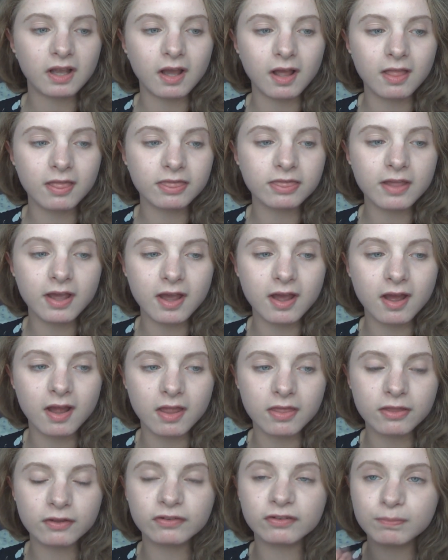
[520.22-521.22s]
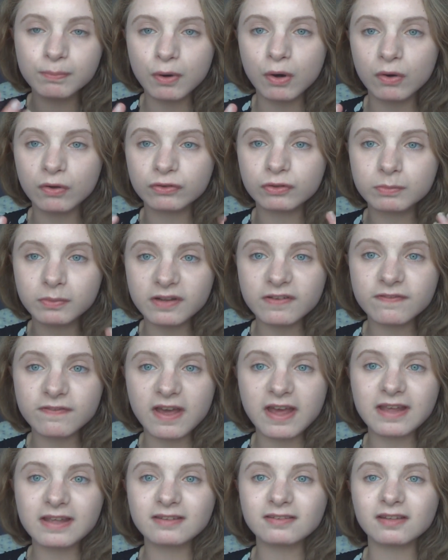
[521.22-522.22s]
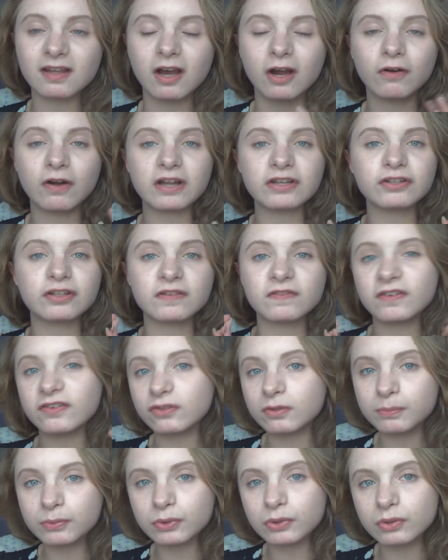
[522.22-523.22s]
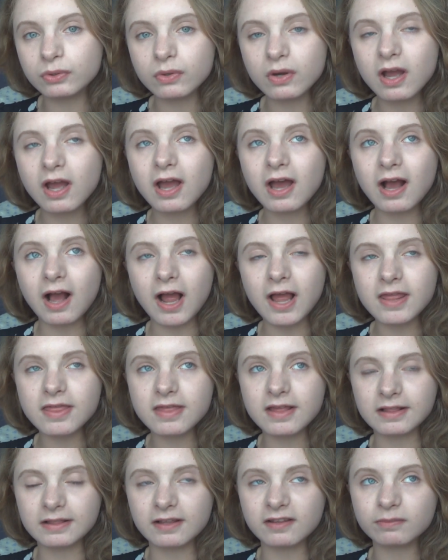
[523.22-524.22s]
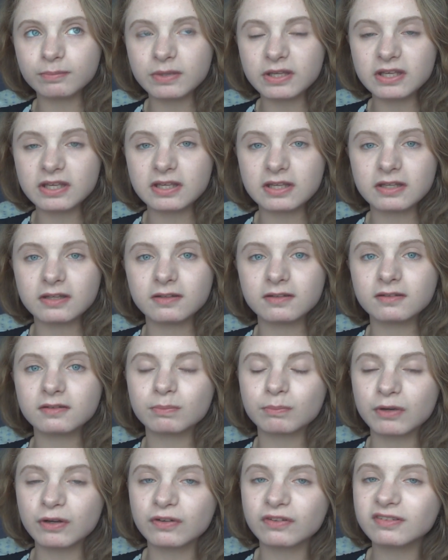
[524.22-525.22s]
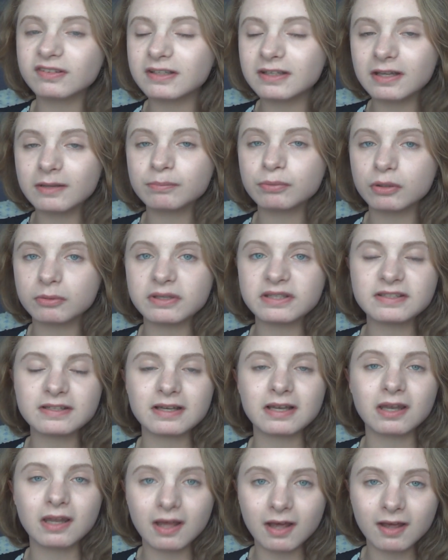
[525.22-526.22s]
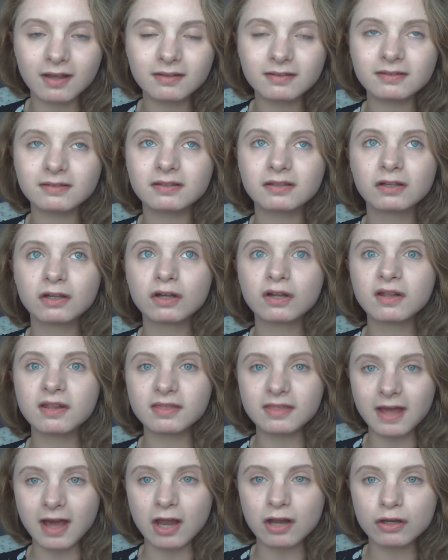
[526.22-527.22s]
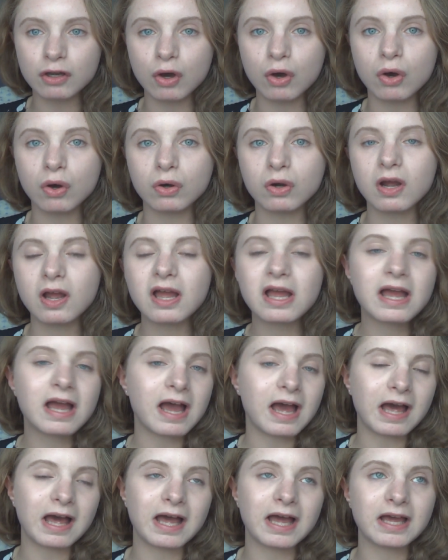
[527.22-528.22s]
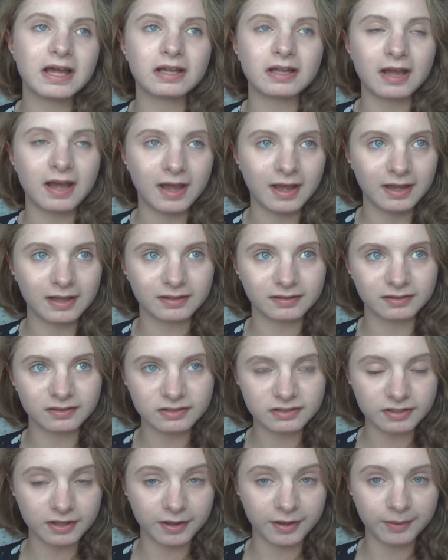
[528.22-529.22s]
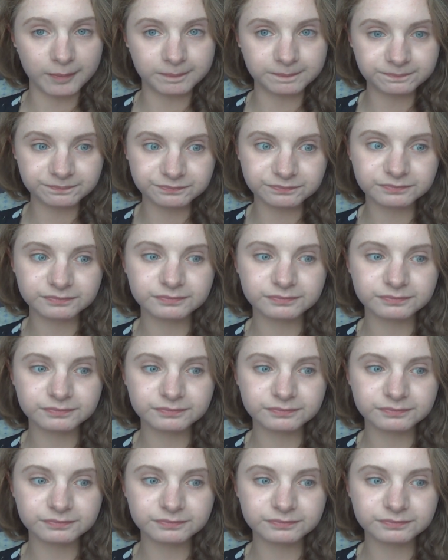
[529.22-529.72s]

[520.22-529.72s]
The spots on my face are actually visible. I think that's because my concealer probably didn't last that long, and